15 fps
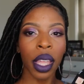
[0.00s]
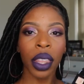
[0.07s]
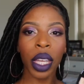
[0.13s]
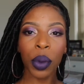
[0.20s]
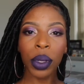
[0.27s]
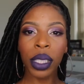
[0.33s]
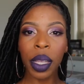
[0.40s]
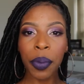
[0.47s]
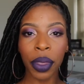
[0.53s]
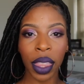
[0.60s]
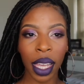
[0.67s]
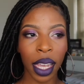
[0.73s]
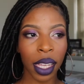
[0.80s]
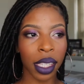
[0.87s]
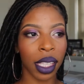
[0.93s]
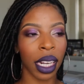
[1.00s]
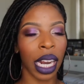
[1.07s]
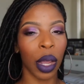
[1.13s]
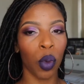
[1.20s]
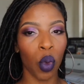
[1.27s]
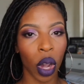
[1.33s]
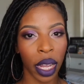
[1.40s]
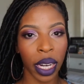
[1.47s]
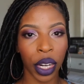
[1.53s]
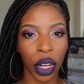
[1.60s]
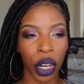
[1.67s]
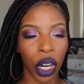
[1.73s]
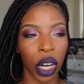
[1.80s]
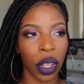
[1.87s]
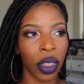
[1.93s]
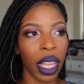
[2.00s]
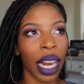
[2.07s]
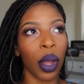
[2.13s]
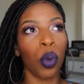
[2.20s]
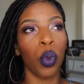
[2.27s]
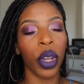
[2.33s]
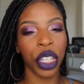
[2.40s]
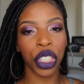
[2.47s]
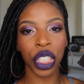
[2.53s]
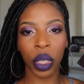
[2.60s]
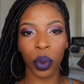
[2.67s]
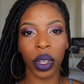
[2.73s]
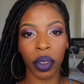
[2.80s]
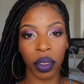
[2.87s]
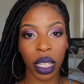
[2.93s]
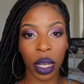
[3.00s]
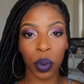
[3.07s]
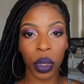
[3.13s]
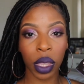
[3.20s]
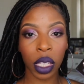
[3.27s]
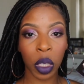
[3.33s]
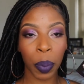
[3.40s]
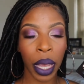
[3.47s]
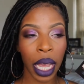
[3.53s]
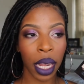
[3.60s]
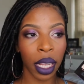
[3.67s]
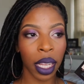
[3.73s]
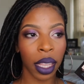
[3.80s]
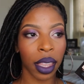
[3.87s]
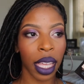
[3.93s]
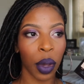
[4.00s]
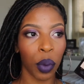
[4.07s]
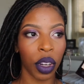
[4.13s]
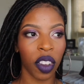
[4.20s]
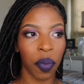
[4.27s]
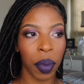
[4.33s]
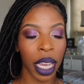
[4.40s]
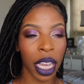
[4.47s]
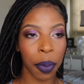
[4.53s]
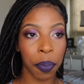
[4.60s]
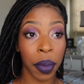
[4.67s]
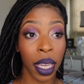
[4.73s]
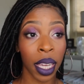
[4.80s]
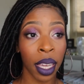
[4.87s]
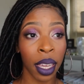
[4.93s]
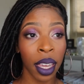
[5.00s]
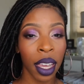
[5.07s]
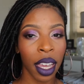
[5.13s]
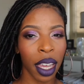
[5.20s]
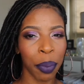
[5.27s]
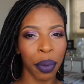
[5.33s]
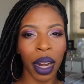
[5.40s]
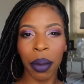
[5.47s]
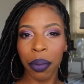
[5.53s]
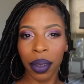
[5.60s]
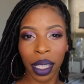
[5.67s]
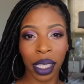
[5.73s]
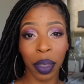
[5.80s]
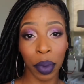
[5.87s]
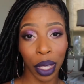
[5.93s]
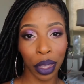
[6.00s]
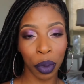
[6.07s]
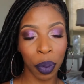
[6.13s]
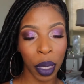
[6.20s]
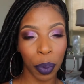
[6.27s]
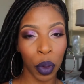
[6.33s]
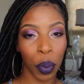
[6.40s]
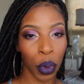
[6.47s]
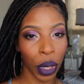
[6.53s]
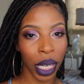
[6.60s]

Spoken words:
There were some things that I wanted, that I wish she would have done with this palette that would have made me and probably some other people more